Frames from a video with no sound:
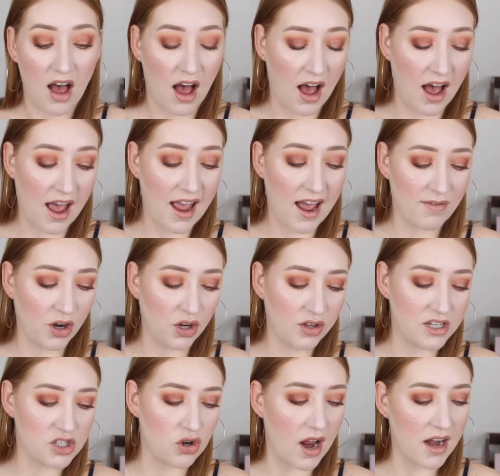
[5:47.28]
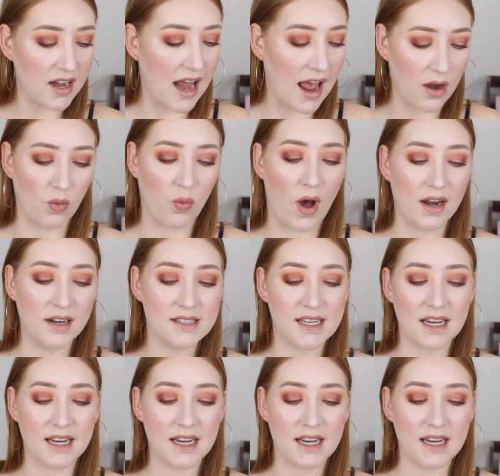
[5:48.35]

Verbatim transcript: I have only tried it out once.